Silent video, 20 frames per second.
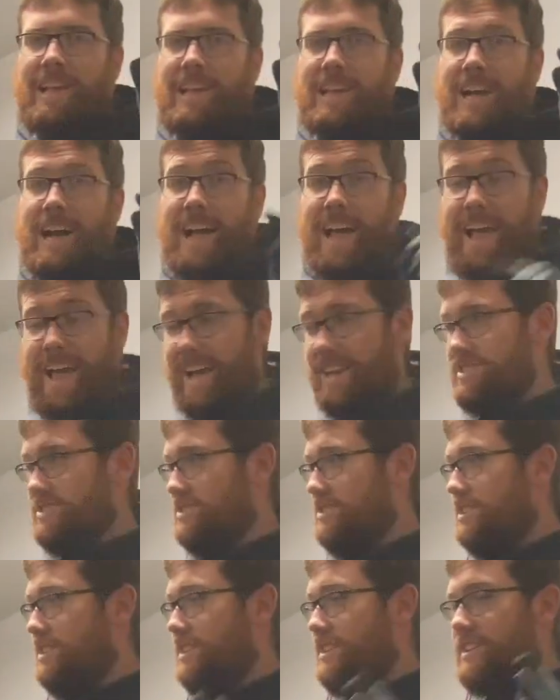I
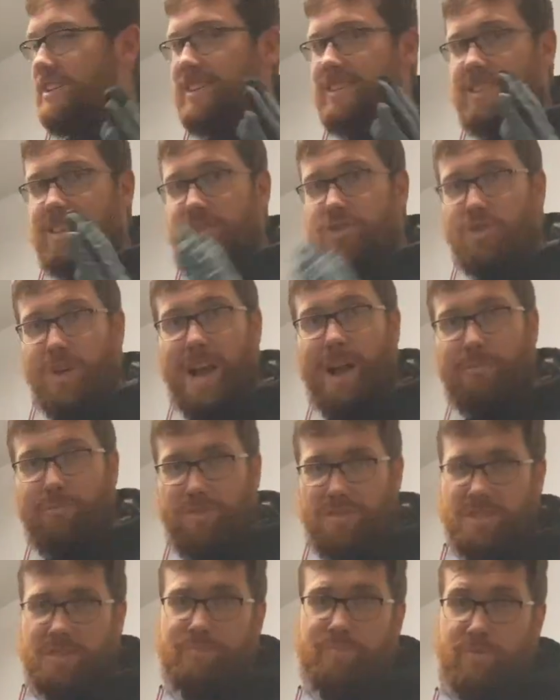actually, the trap
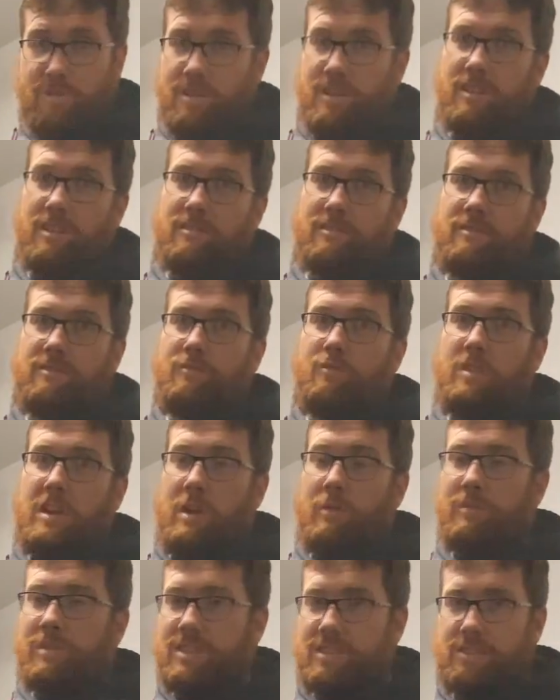was sprung when I
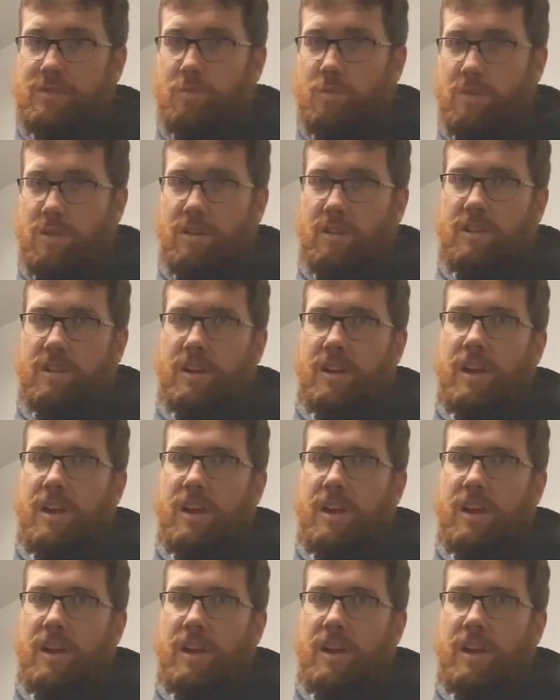went to work.